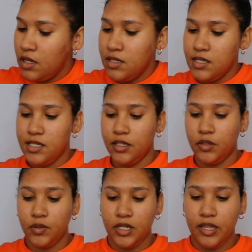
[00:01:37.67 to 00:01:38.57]

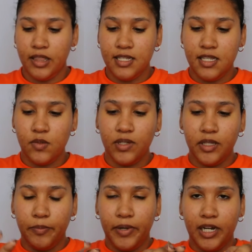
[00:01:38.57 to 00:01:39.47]
So this is what
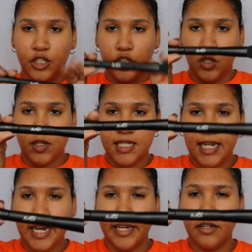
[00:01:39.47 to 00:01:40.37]
the brush looks
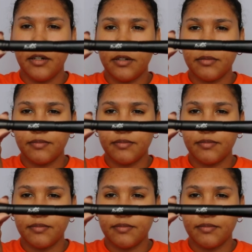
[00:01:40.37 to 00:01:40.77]
like.